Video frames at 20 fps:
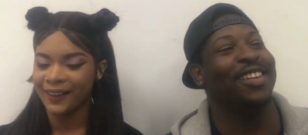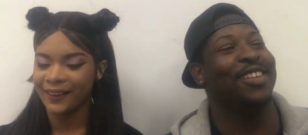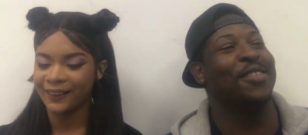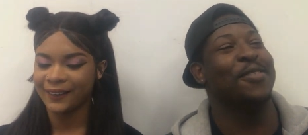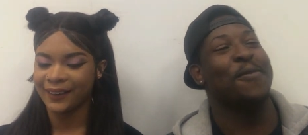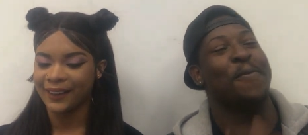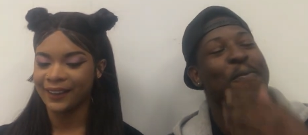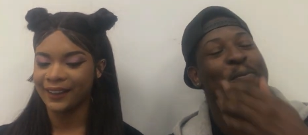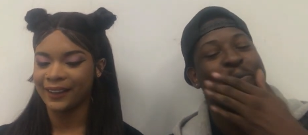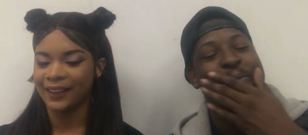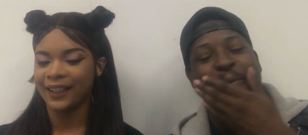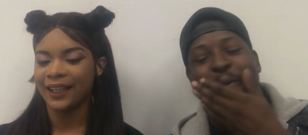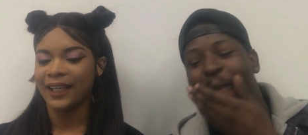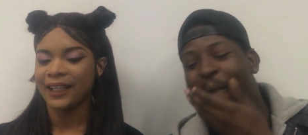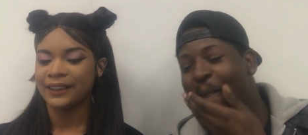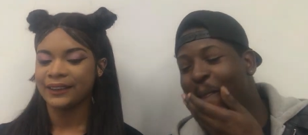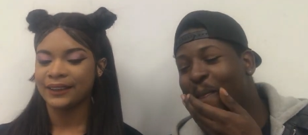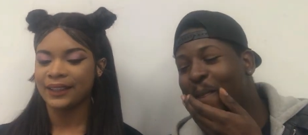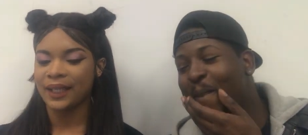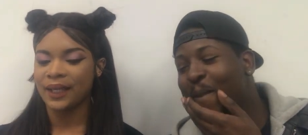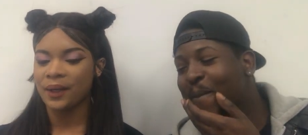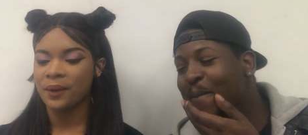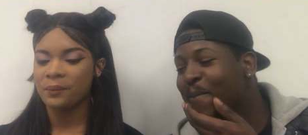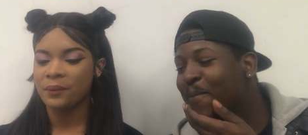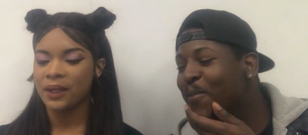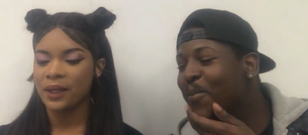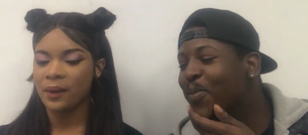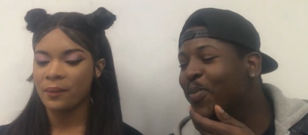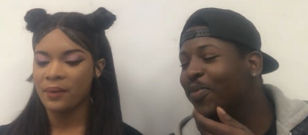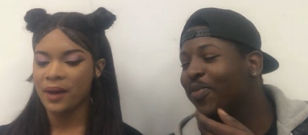Speaker 1: Okay. Tell
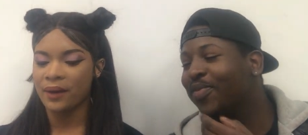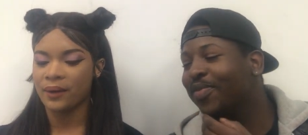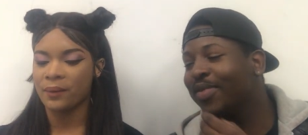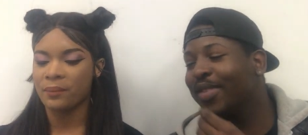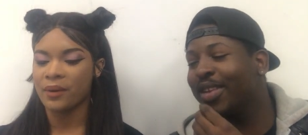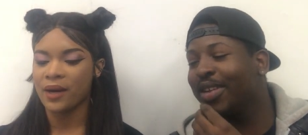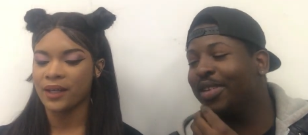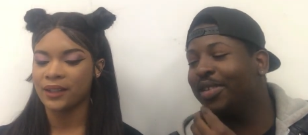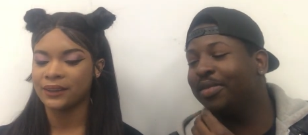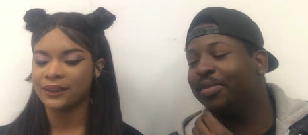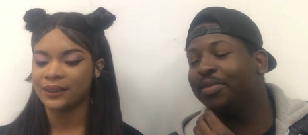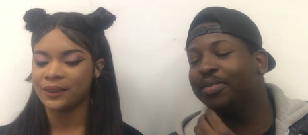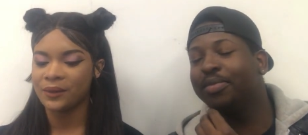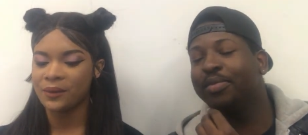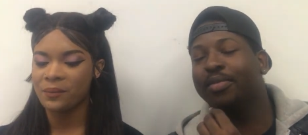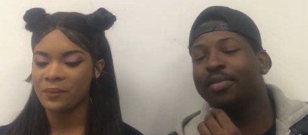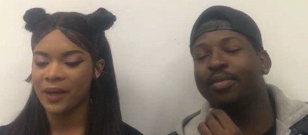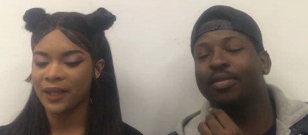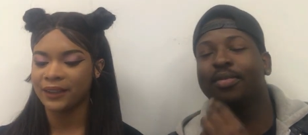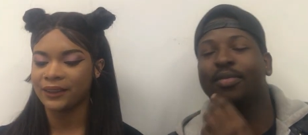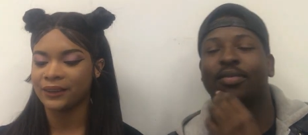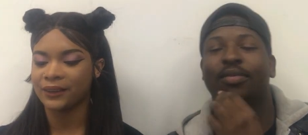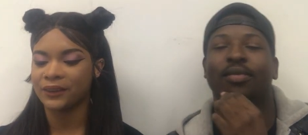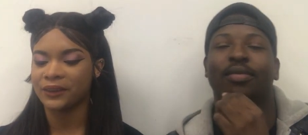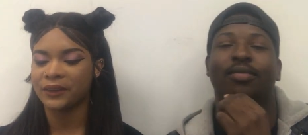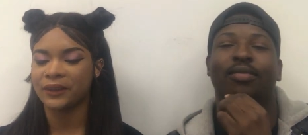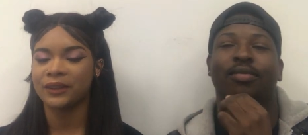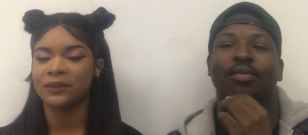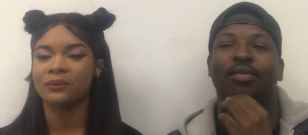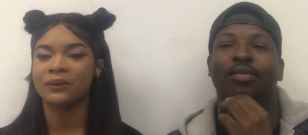me about a person who makes your
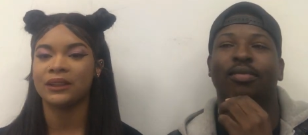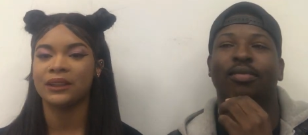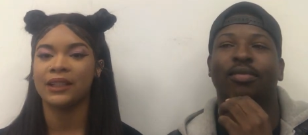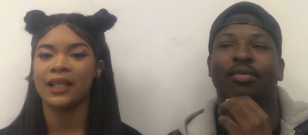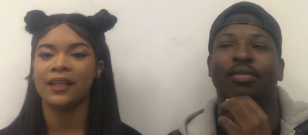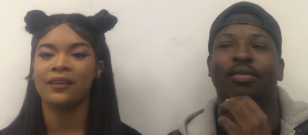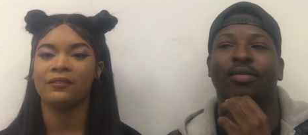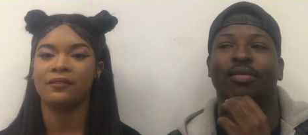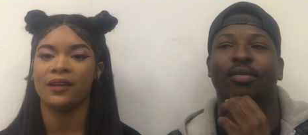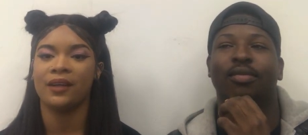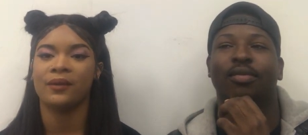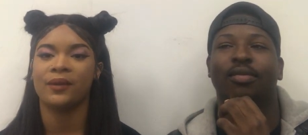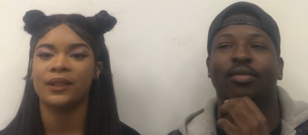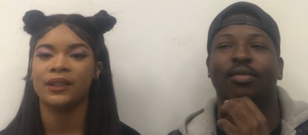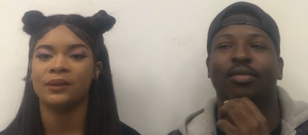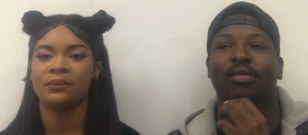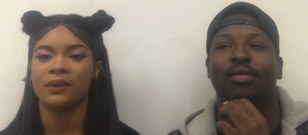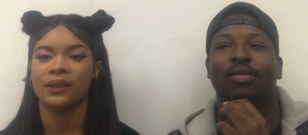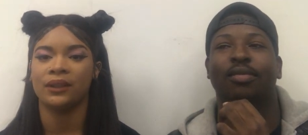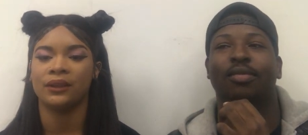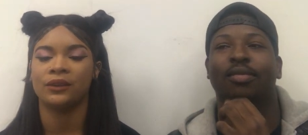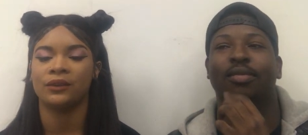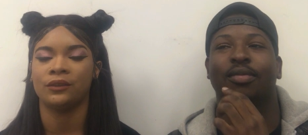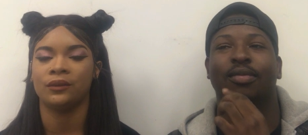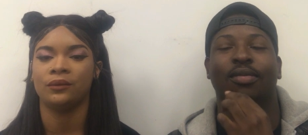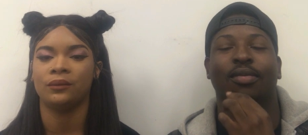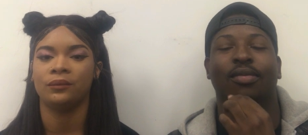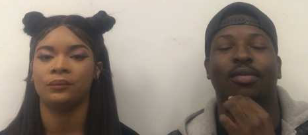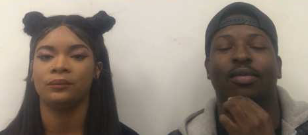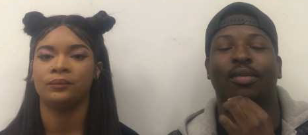Christmas day very
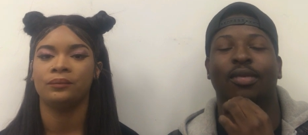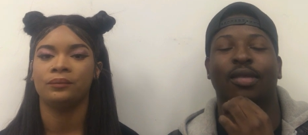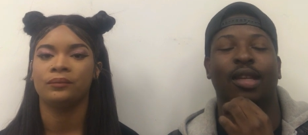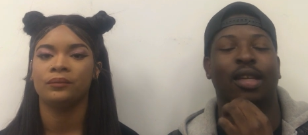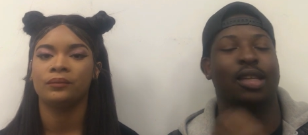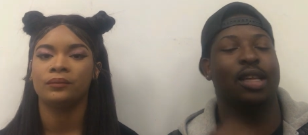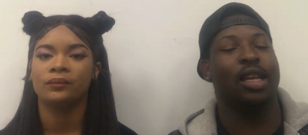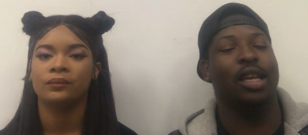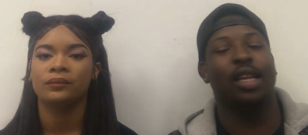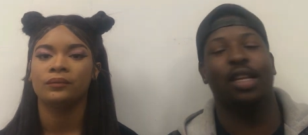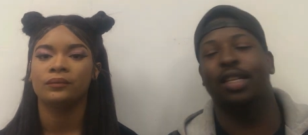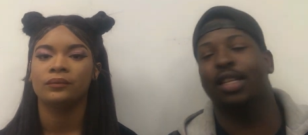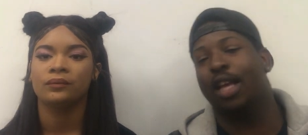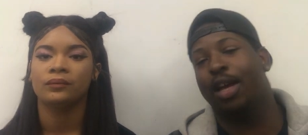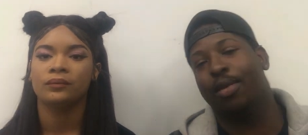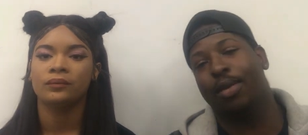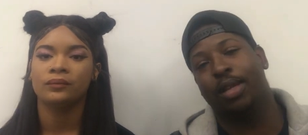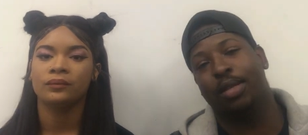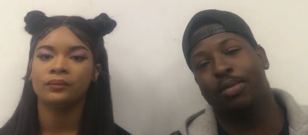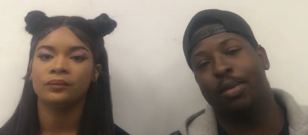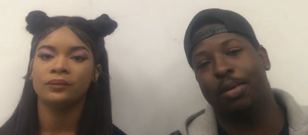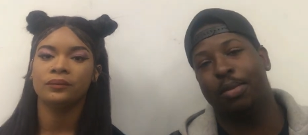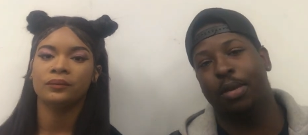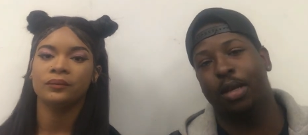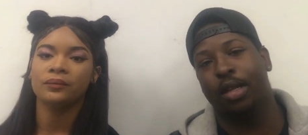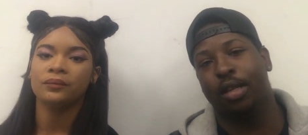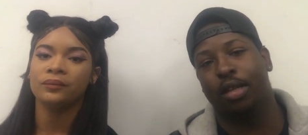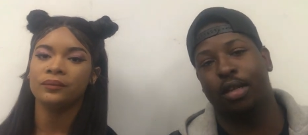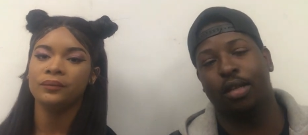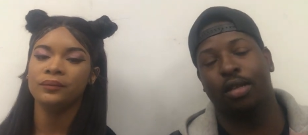special.
Speaker 2: It is always my
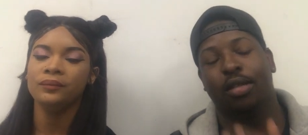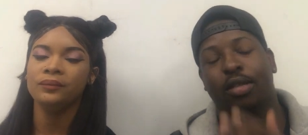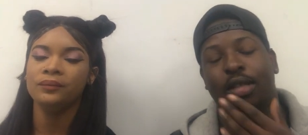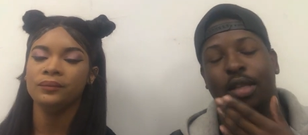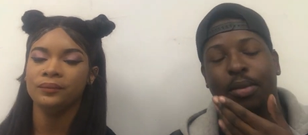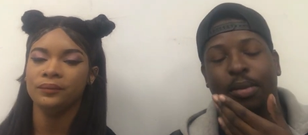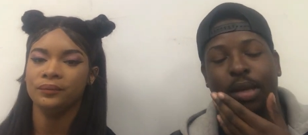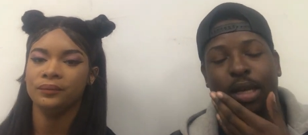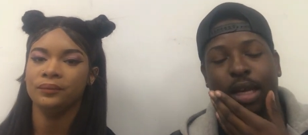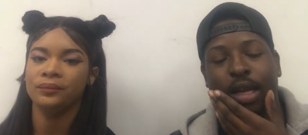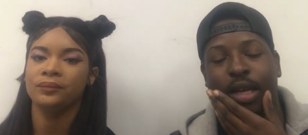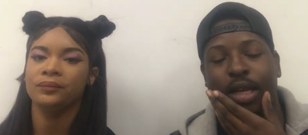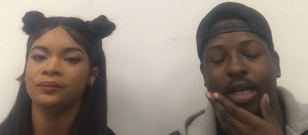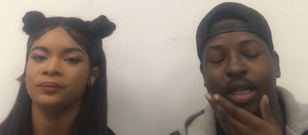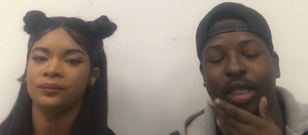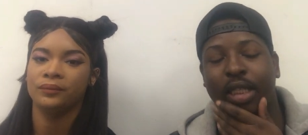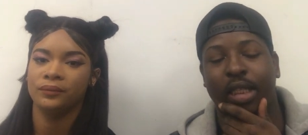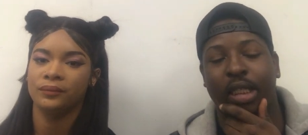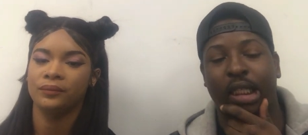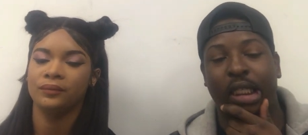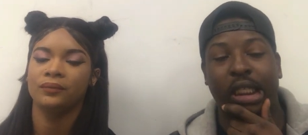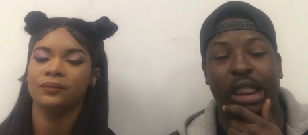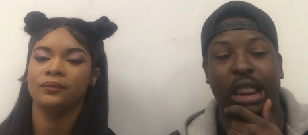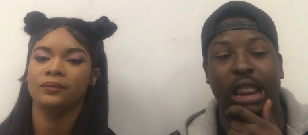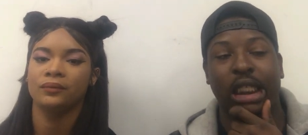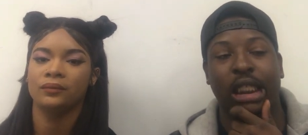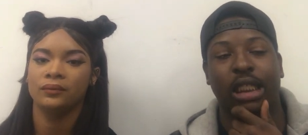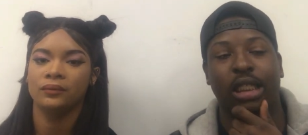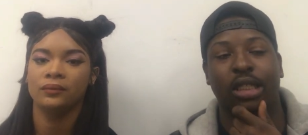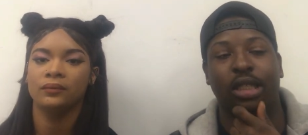mother, to be honest. It
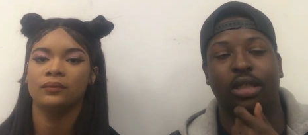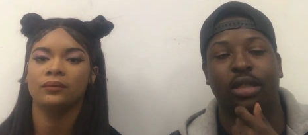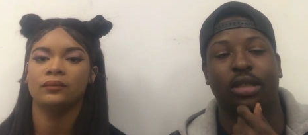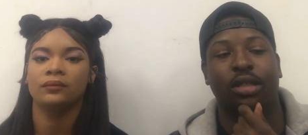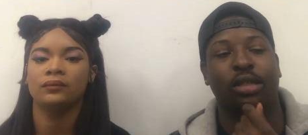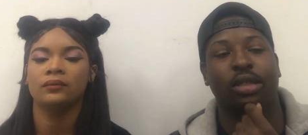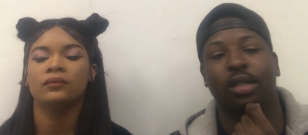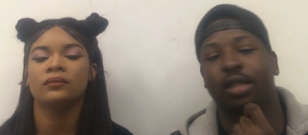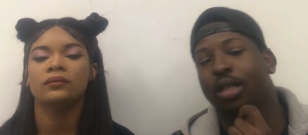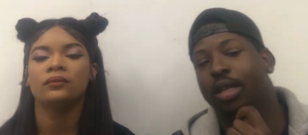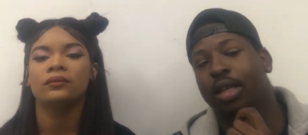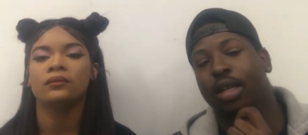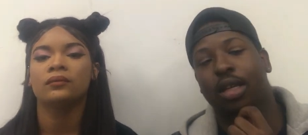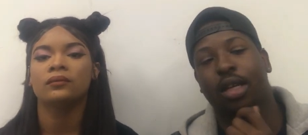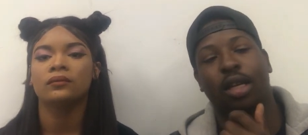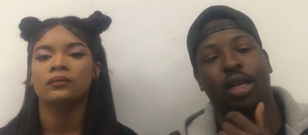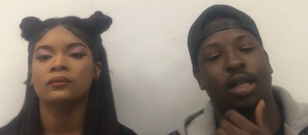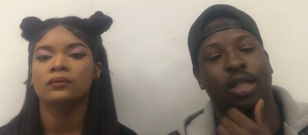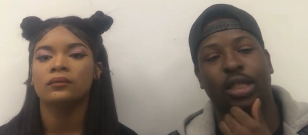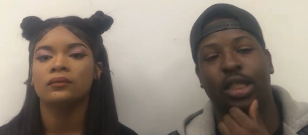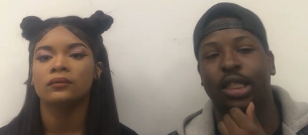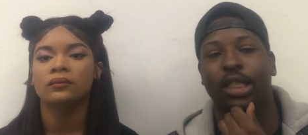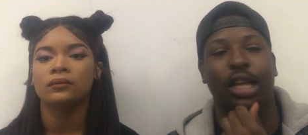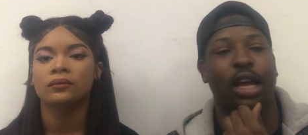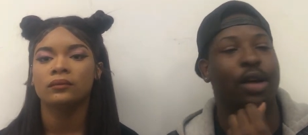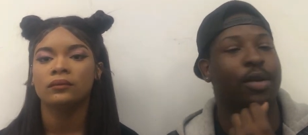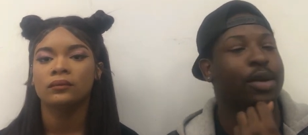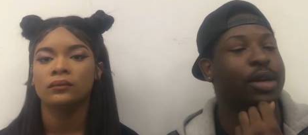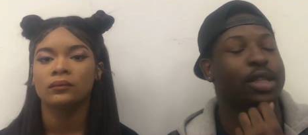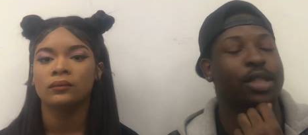is. She's
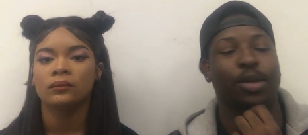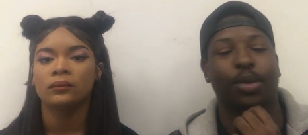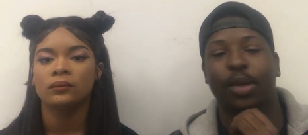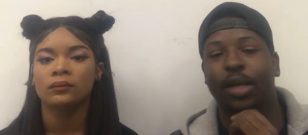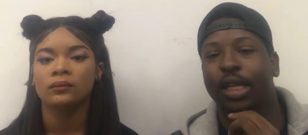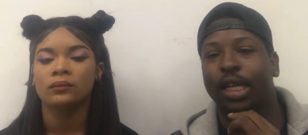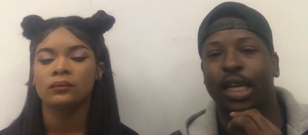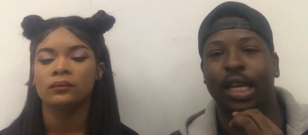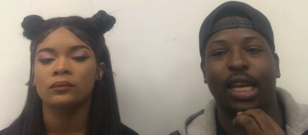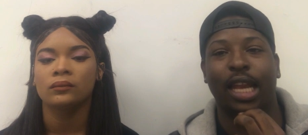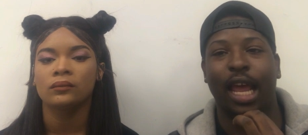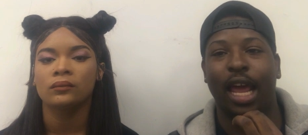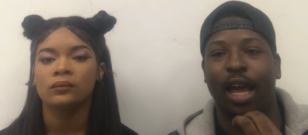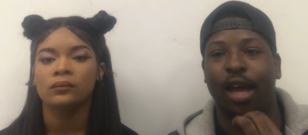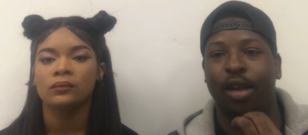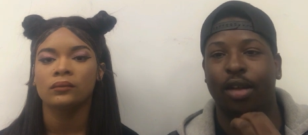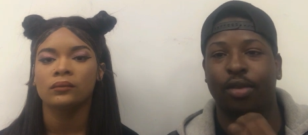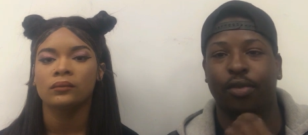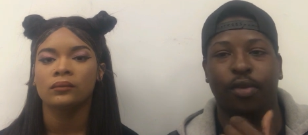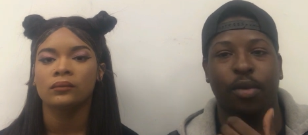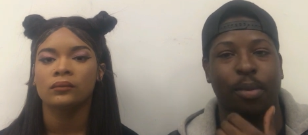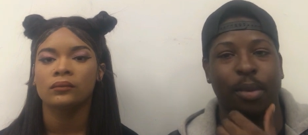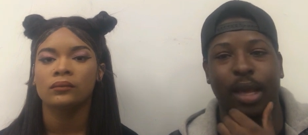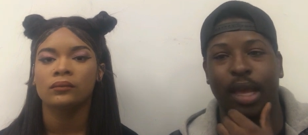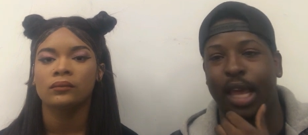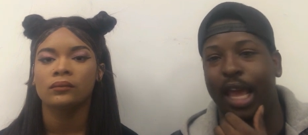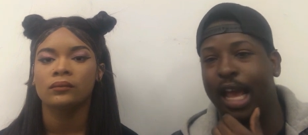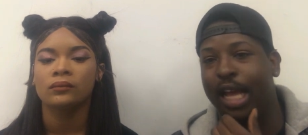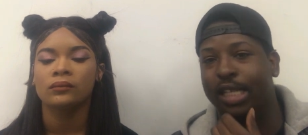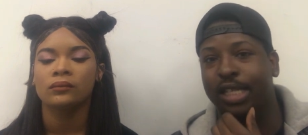always the one looking out for
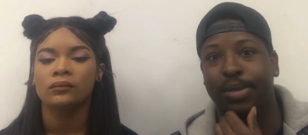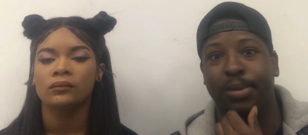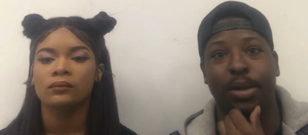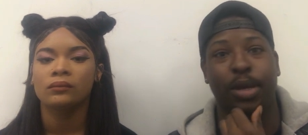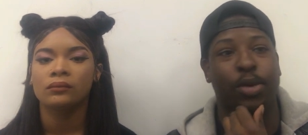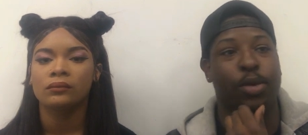me, asking me